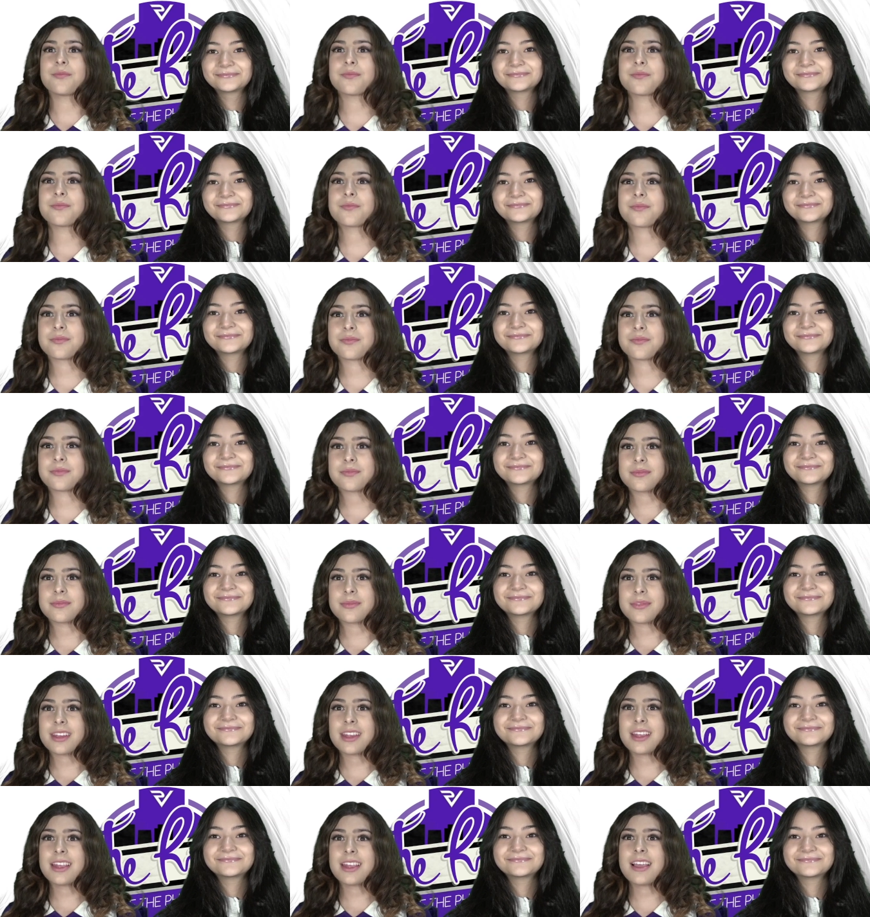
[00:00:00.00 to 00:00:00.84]

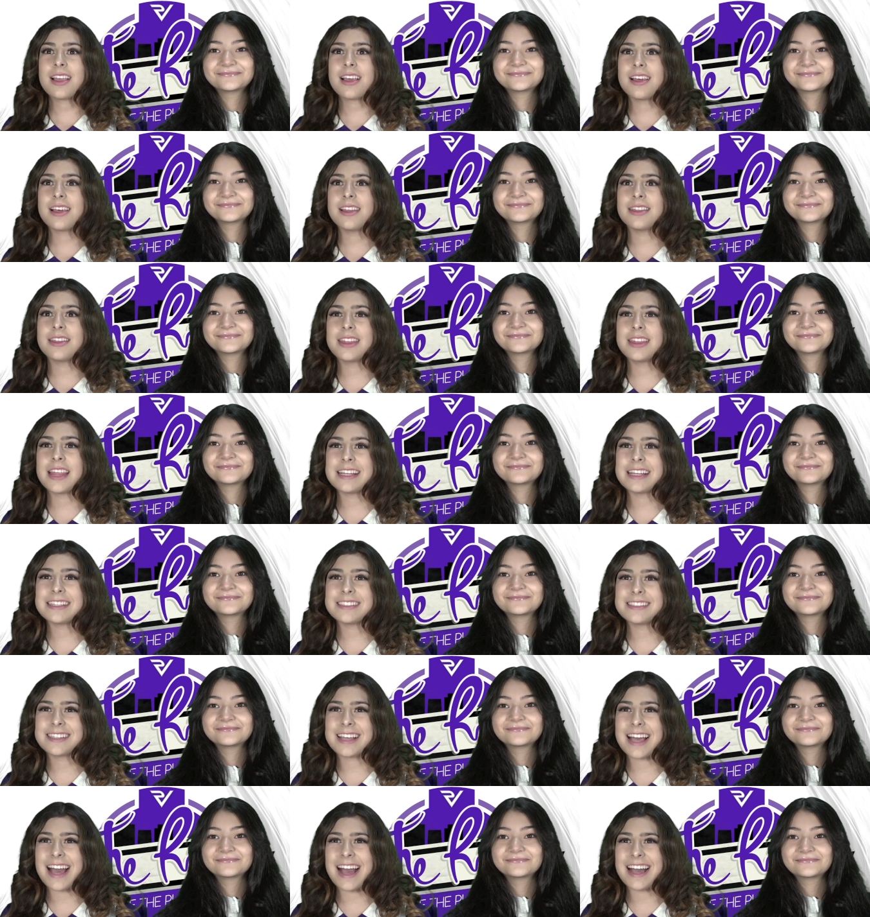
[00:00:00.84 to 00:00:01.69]

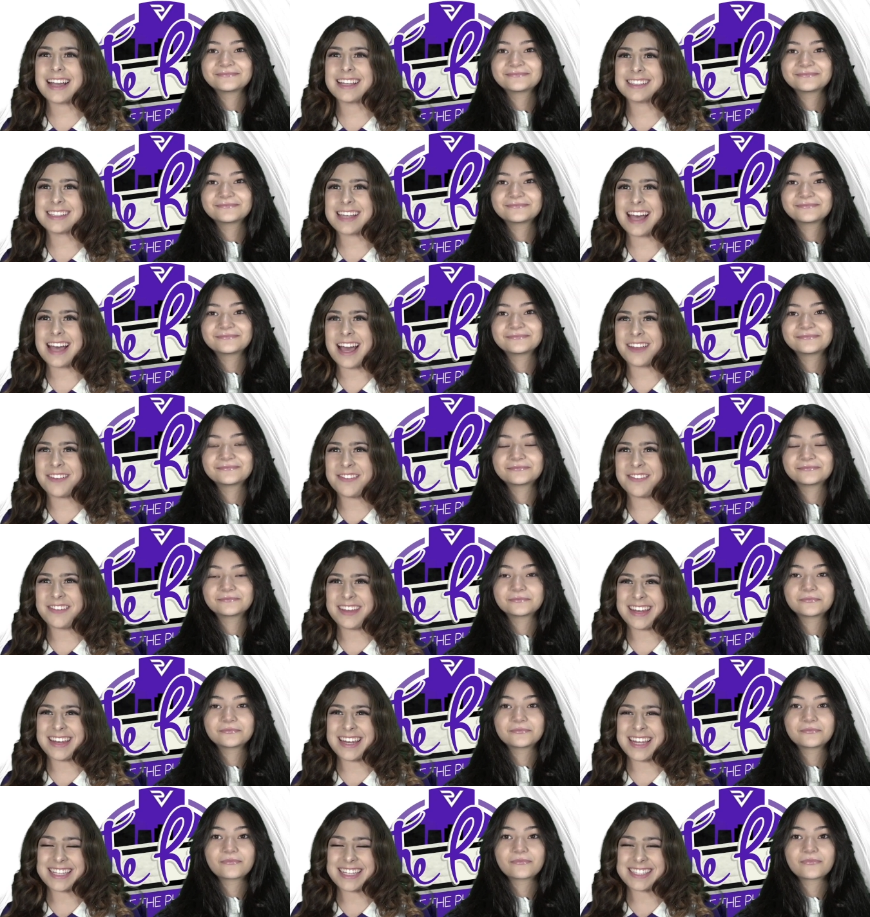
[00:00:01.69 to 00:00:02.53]
Speaker 1: Thanks, guys. Hi,
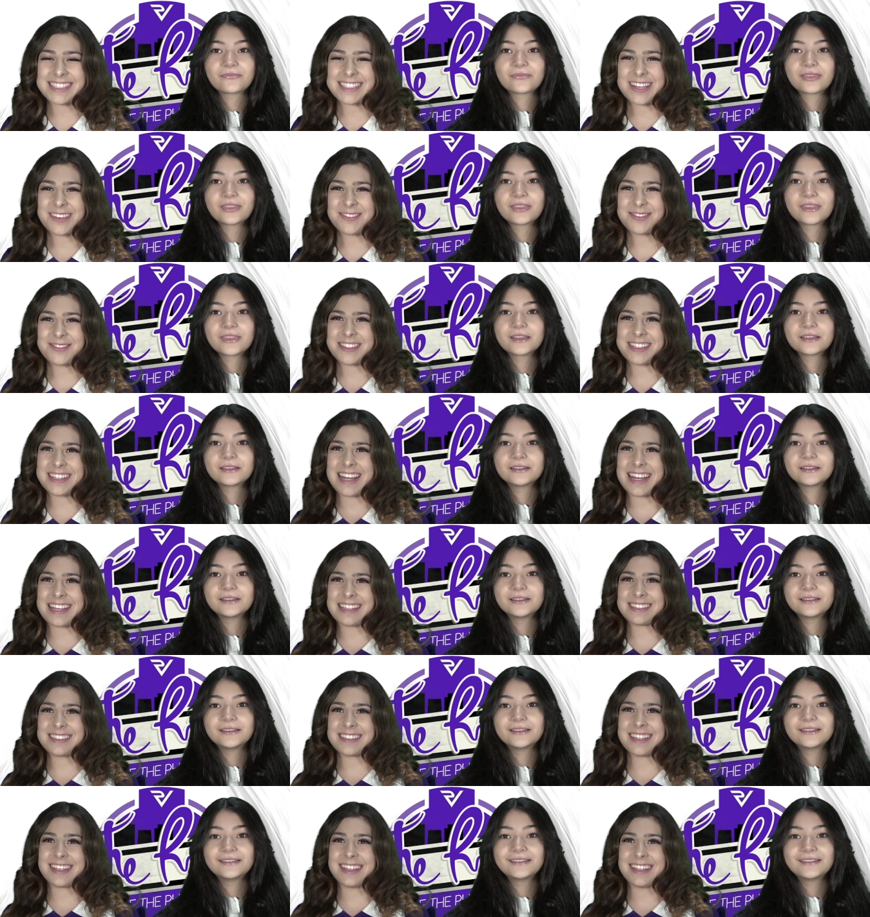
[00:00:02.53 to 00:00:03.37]
Phoenix. I'm
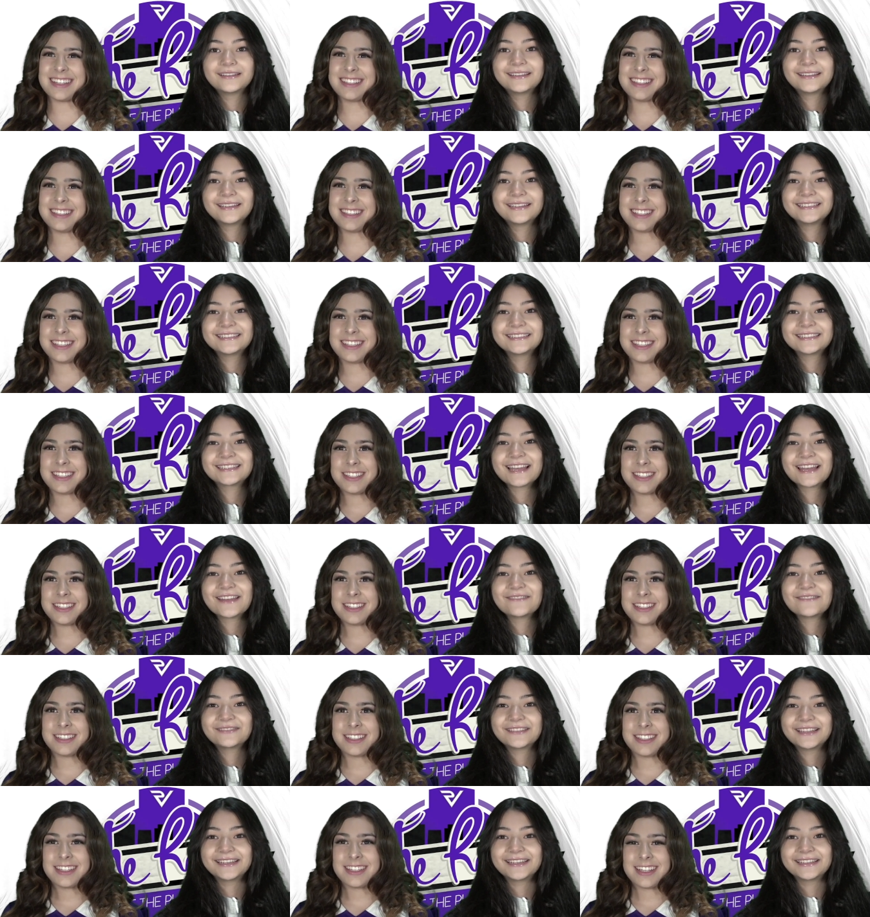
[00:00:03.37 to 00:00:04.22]
Janessa. And
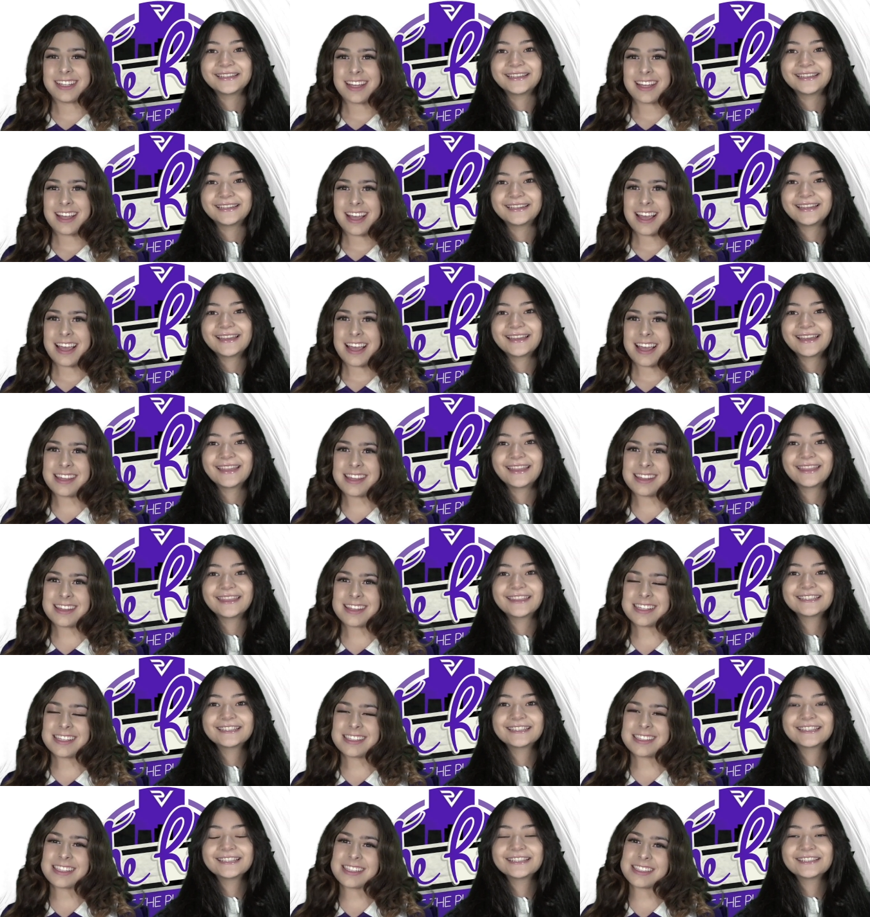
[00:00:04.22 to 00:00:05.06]
I'm Layla.
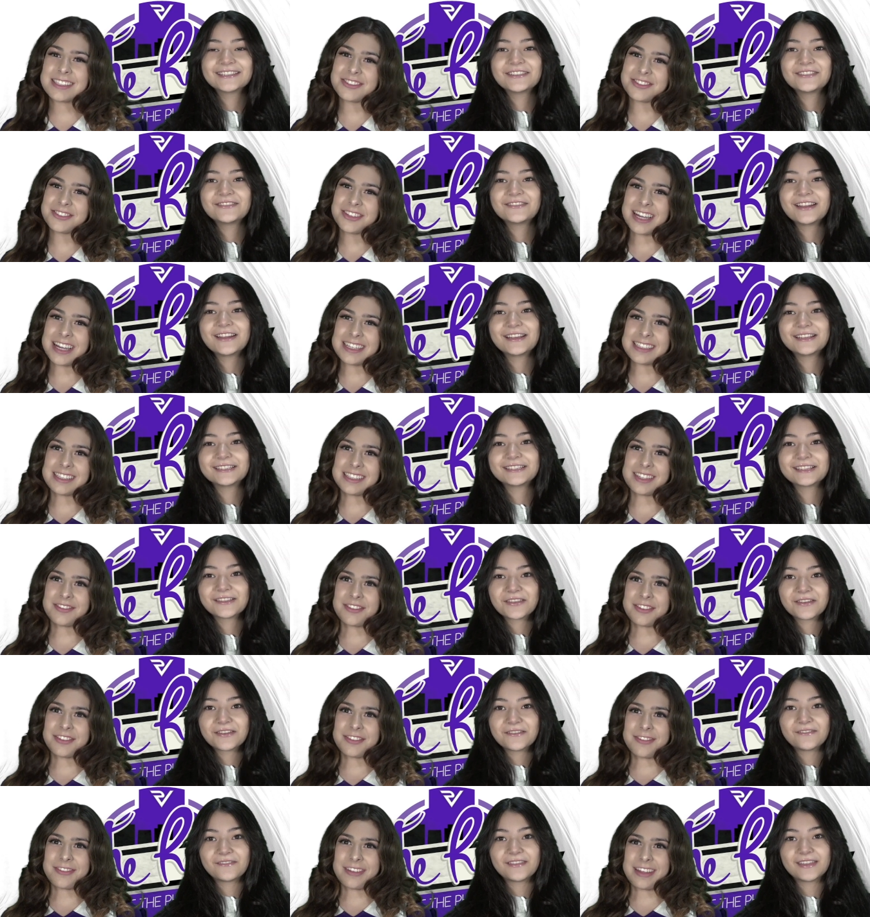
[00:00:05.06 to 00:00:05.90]
And this, this is, The Rise,
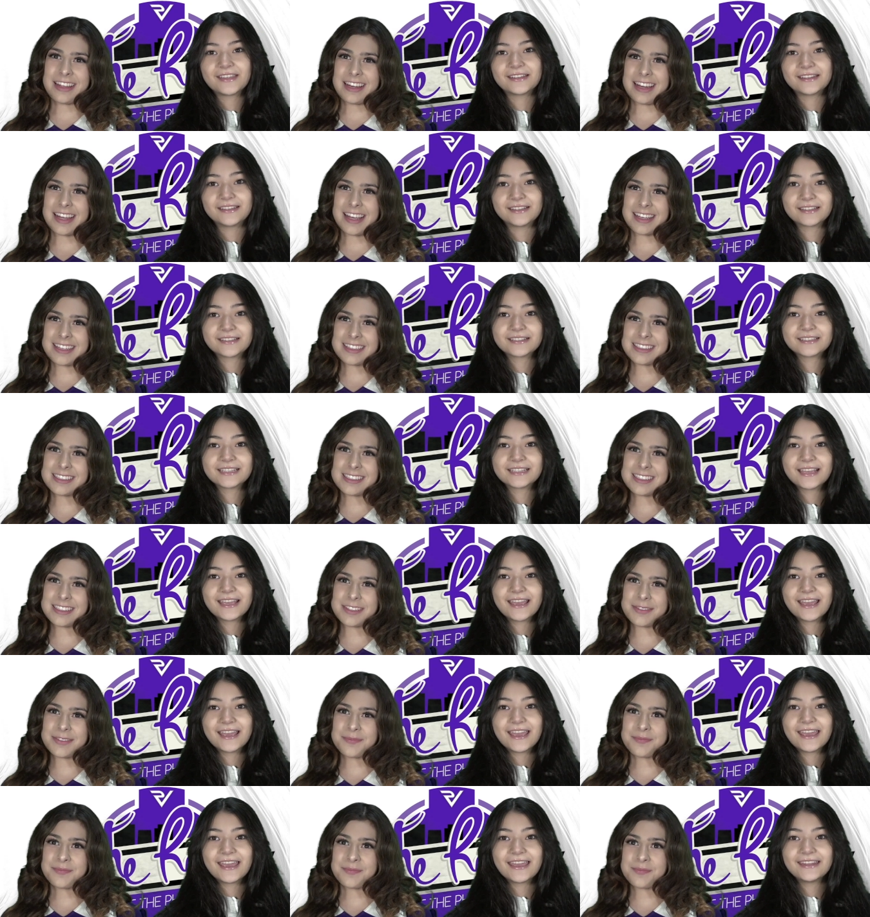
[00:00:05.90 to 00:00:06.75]
of, the
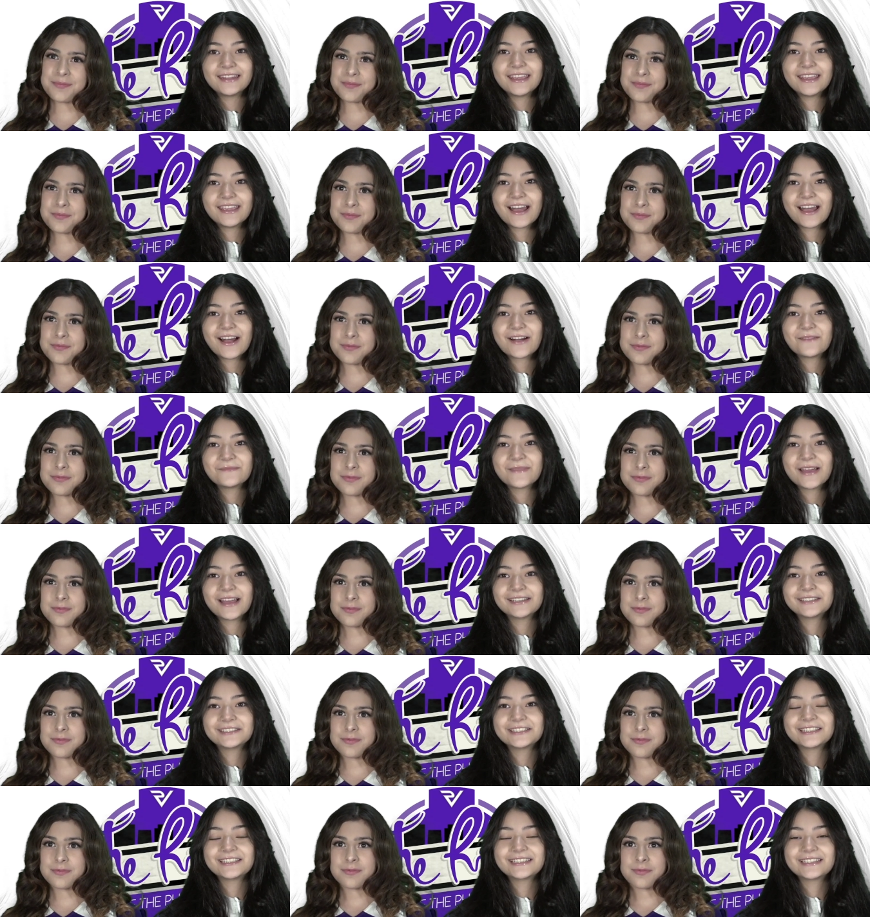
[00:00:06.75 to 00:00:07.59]
Phoenix. Phoenix. NAL
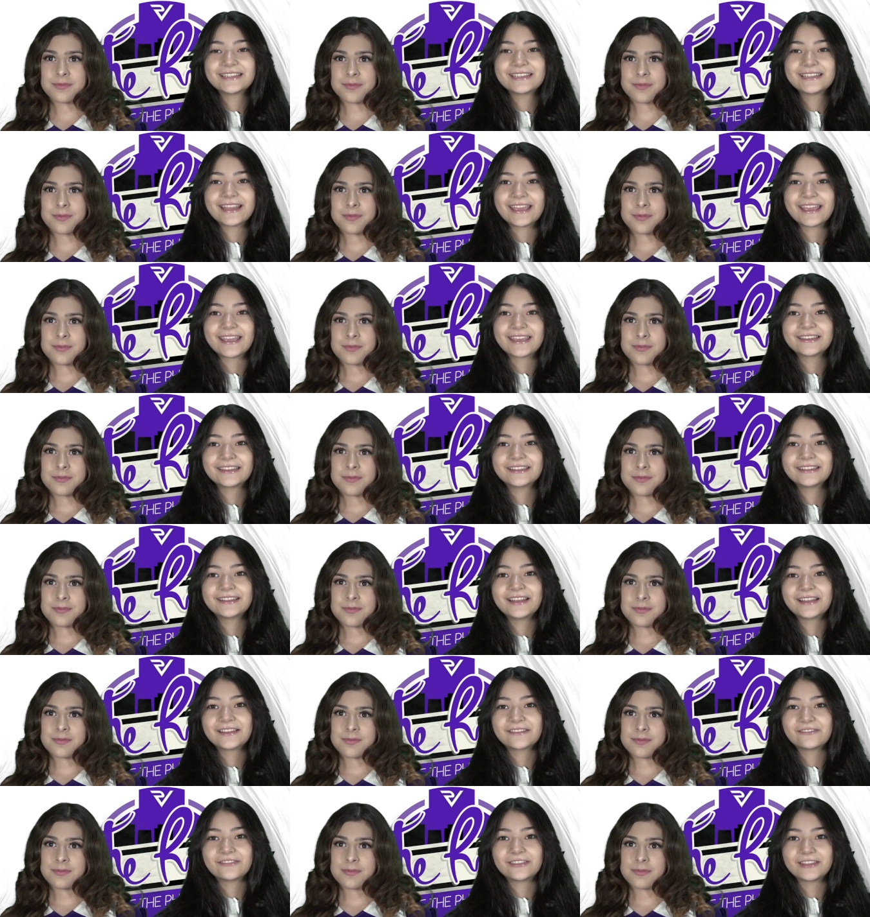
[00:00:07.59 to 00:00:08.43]
matches today.
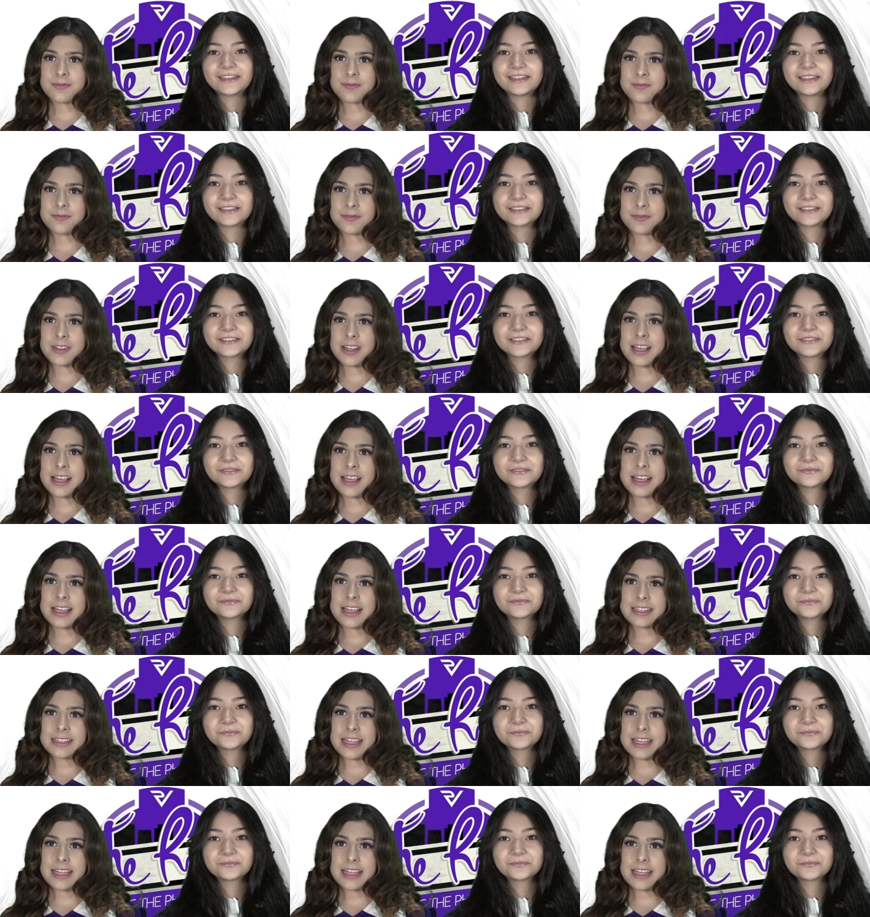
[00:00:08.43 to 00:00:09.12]
Good luck, Phoenix.